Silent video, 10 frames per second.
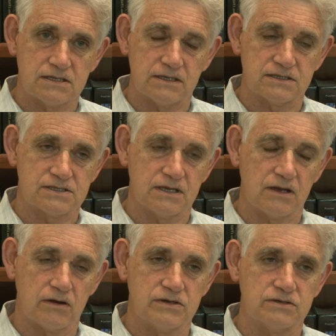this, the
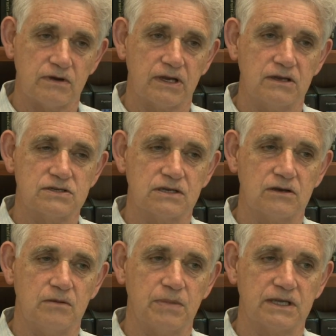origin recognition
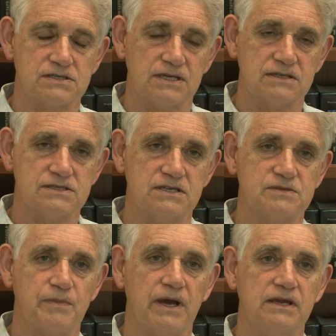complex does this
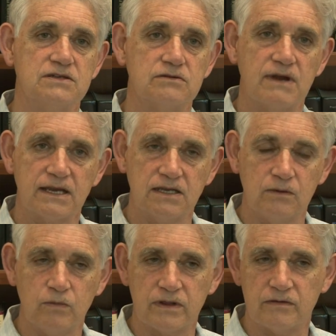by
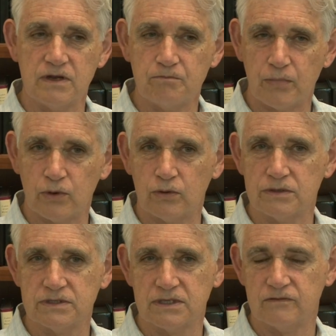interacting with an
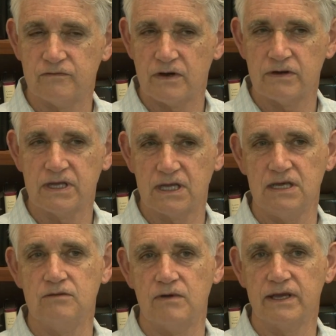important and very
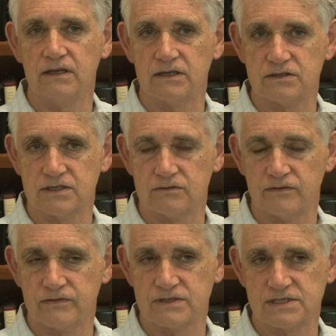key regulator
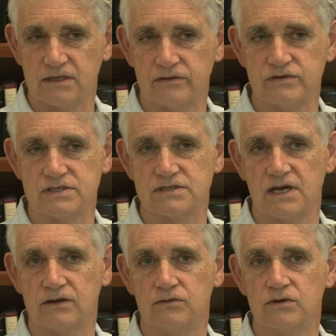of the cell division
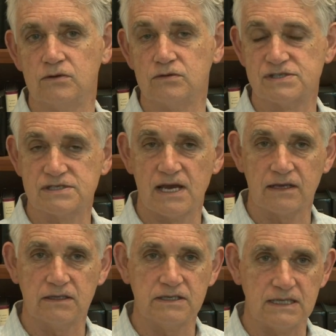cycle called
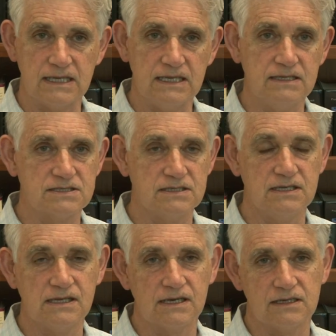Cyclin
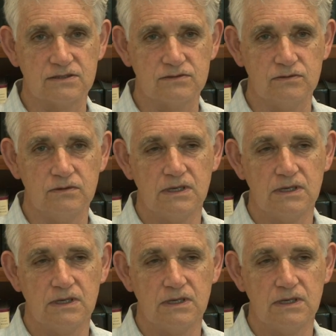E-CDK2.